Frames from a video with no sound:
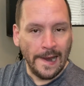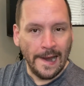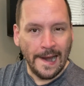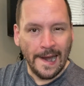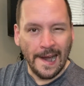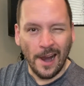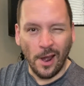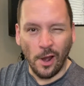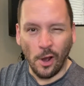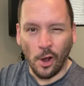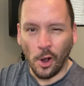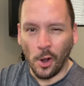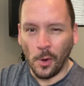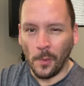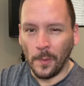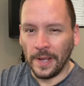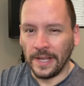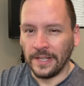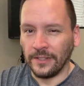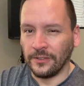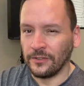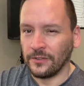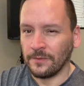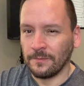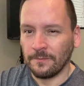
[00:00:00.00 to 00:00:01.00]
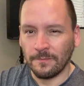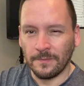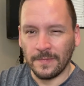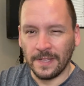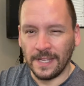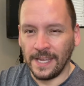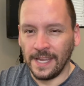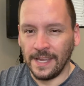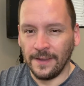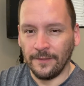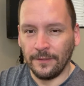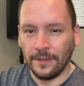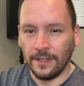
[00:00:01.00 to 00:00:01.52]
I always
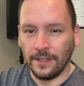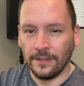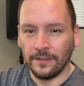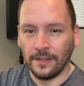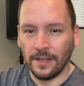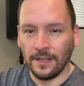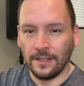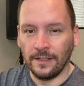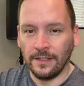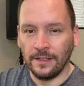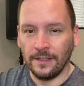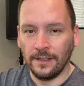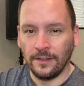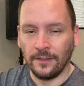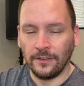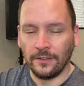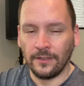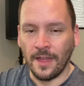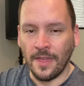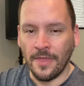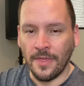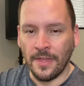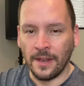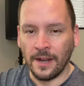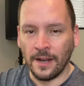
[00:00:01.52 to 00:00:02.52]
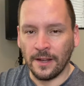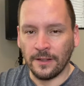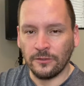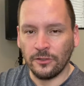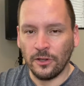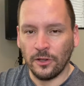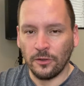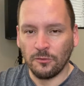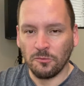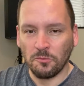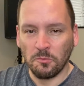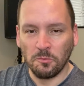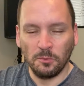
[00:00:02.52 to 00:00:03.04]
have these ideas and then I
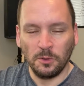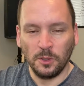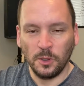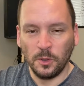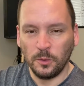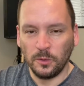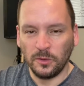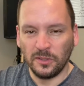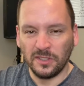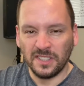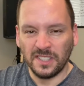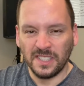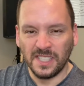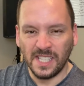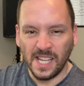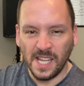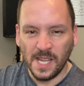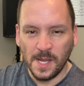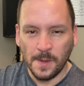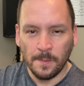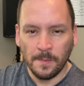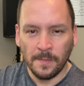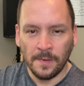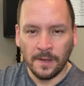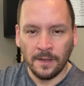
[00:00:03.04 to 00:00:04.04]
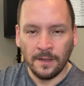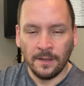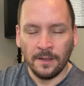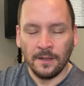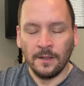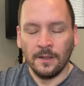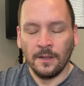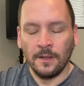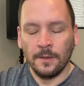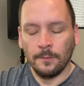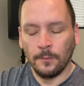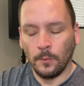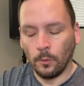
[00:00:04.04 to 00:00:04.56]
just lose steam.
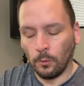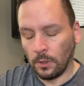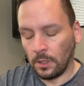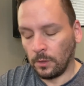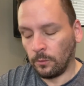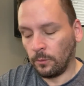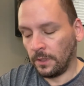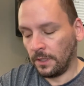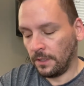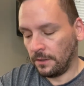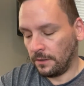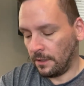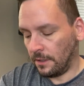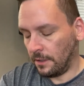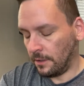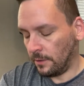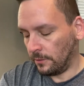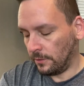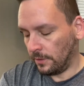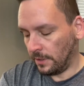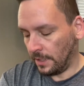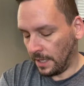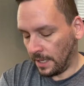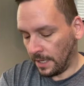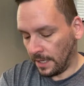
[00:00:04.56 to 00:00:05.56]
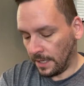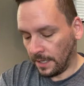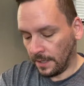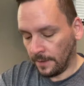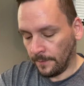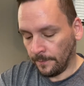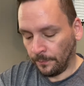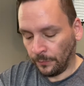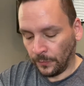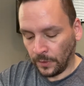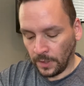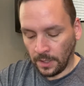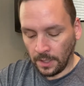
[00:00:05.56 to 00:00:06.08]
But what I wanted to do today,
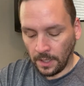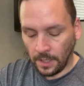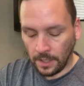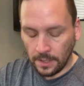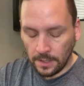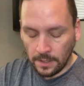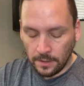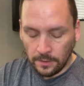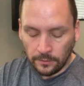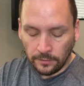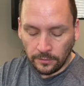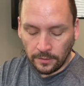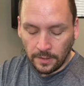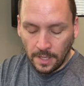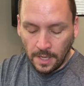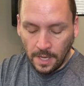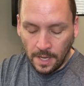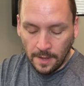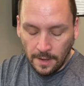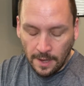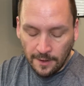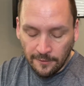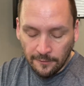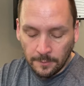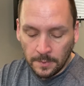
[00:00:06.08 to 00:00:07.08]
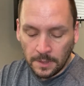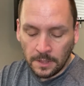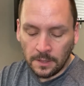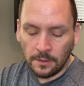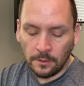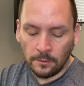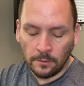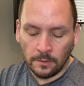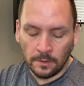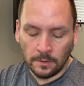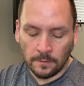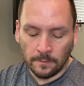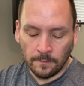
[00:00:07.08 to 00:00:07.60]
I've been
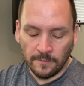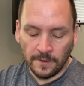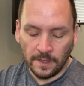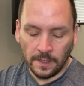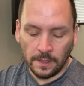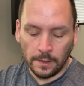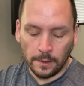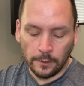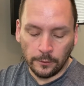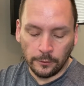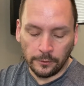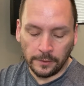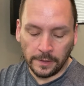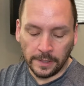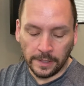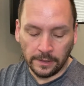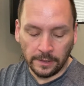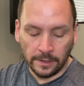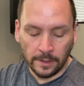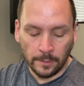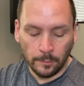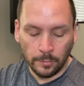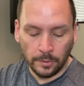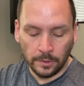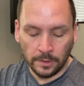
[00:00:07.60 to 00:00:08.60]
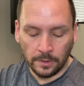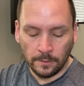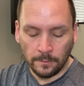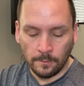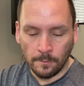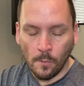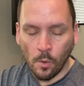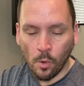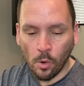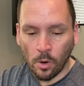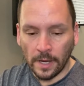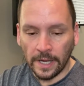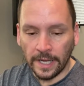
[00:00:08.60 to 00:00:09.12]
doing videos lately and putting
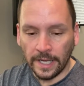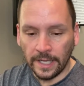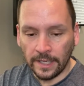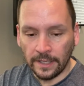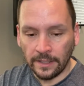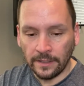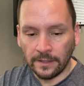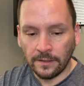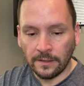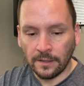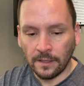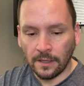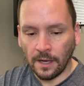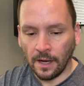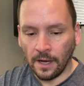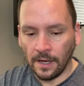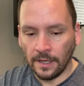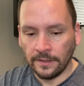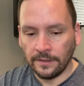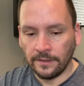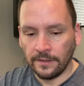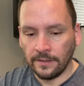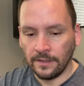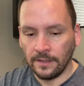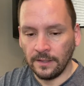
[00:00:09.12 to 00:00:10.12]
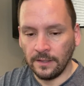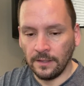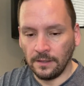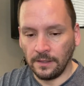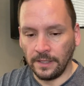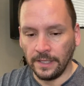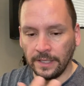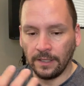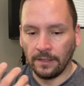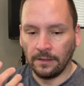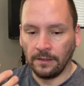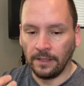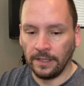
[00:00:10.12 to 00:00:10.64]
more edited content,
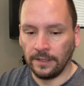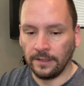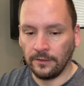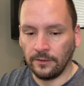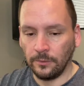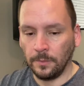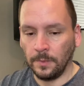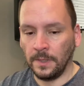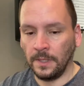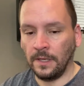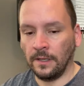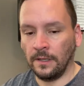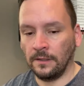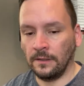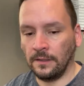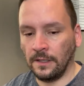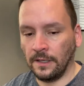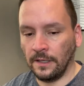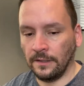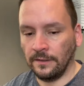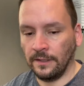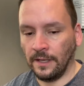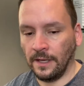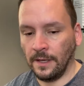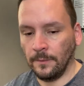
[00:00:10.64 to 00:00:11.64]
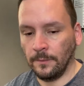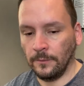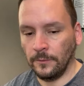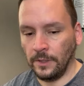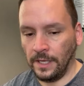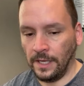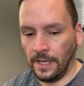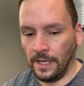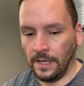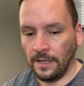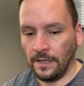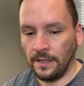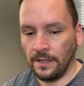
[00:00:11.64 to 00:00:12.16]
like spending a lot of time
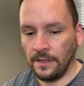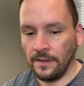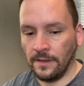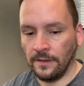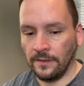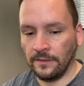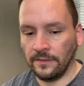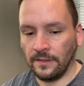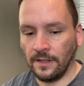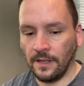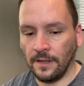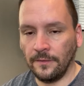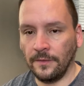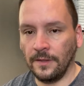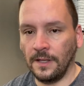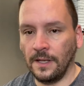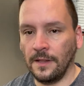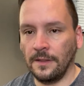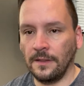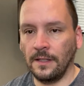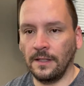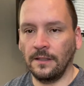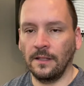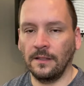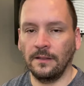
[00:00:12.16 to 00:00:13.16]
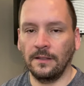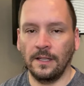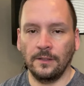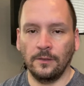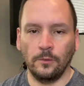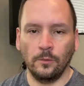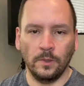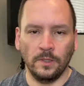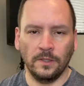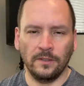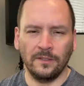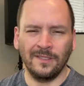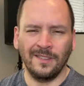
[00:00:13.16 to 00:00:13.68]
editing the stuff. And I think that's
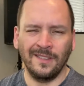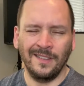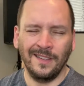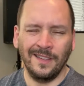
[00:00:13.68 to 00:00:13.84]
what